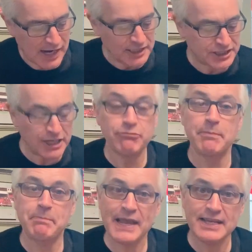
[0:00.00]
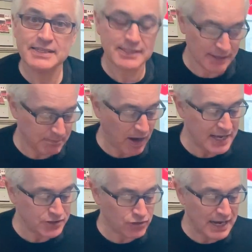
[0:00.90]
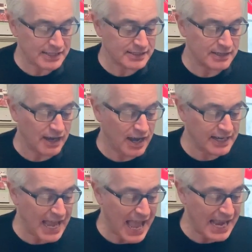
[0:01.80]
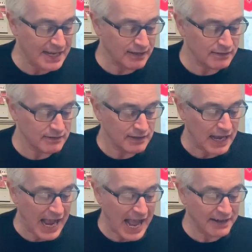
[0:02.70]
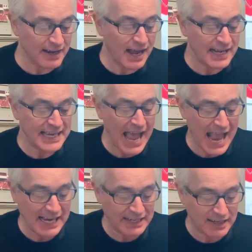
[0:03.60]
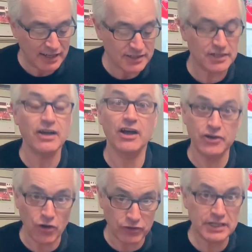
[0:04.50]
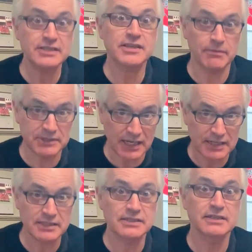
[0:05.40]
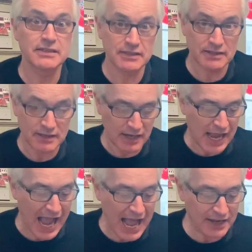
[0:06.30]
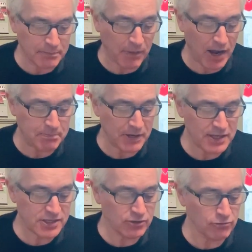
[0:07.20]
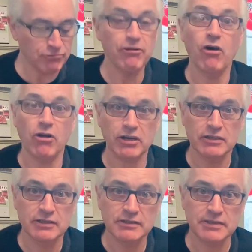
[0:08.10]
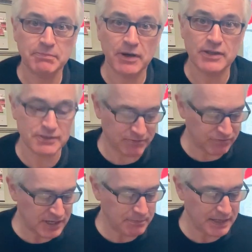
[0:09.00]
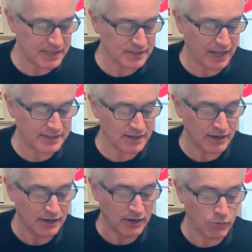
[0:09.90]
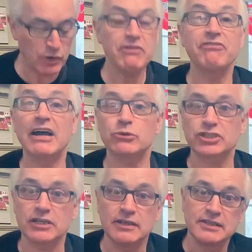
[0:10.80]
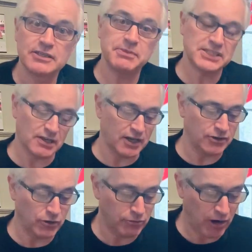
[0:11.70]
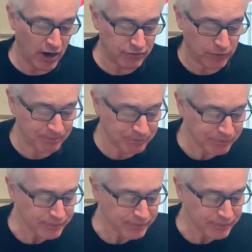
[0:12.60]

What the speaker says: She repeats my address again and again to her nodding subjects. And my personal flock departs 15 minutes later with a voucher to be signed on arrival.